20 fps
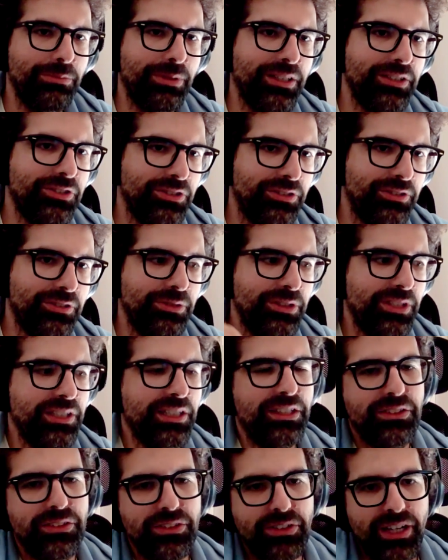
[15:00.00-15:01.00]
by just looking
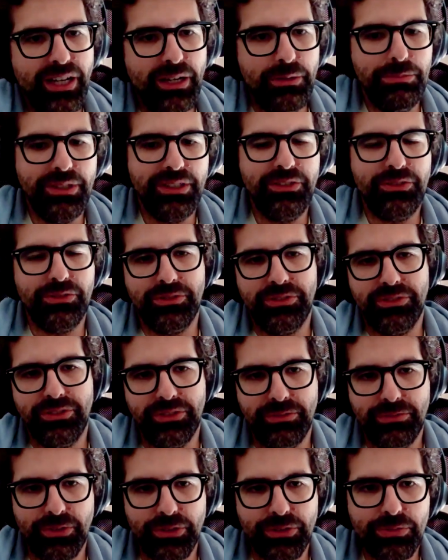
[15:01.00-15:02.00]
at how big the
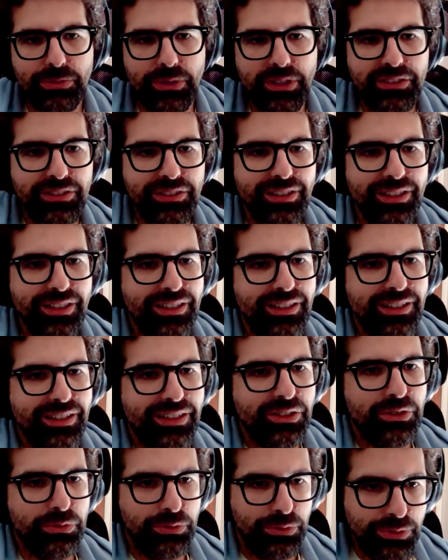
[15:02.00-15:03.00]
invoice was,
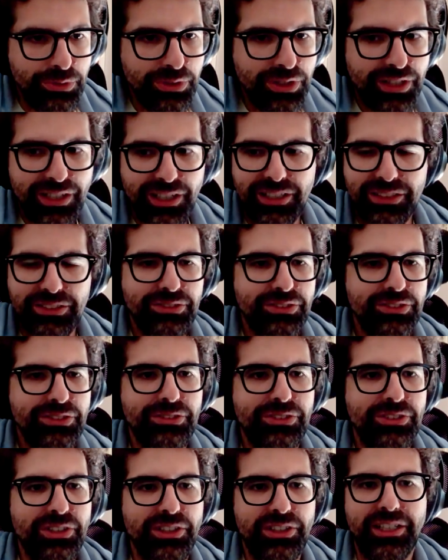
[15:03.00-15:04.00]
grew, and you
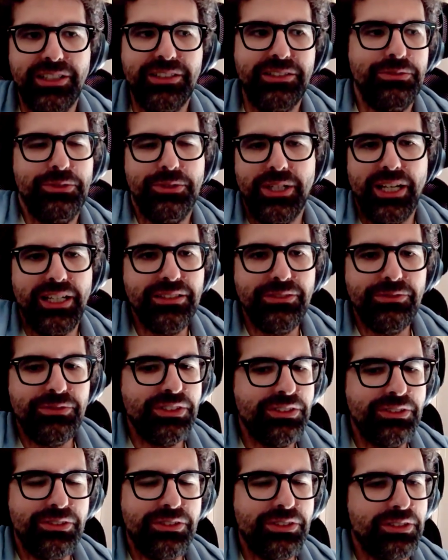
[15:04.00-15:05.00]
could and if you had
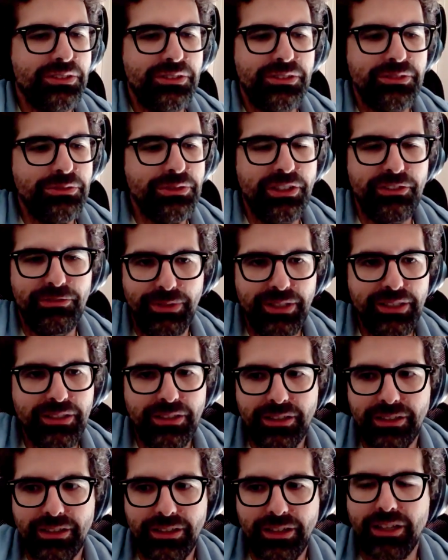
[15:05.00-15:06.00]
invested there, you would have made
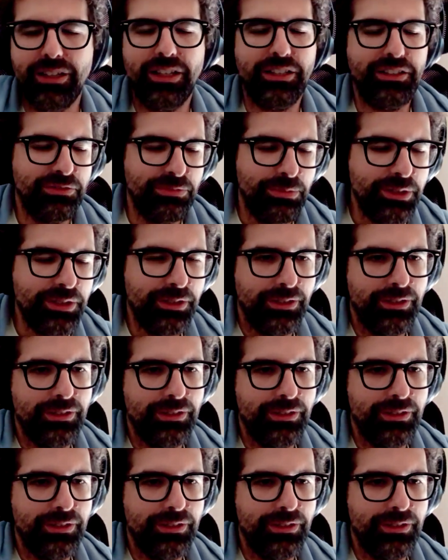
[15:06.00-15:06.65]
a lot of money.